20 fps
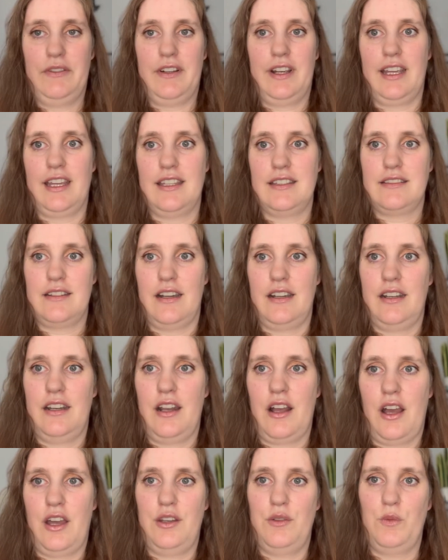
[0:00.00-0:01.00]
I get started
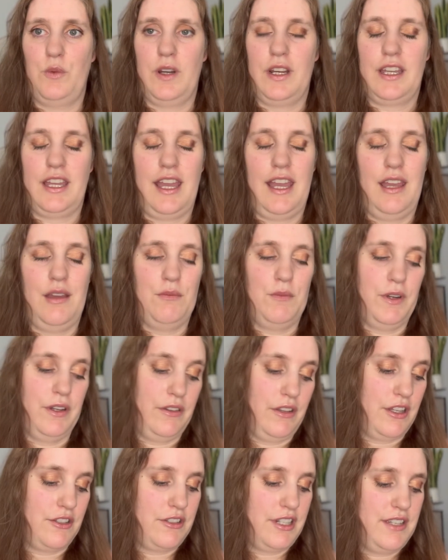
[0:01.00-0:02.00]
on work and more
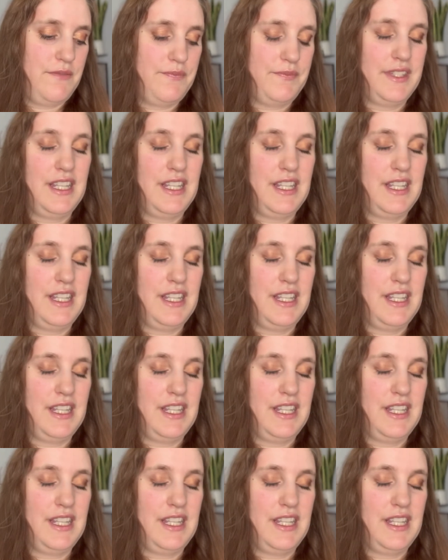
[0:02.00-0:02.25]
laundry.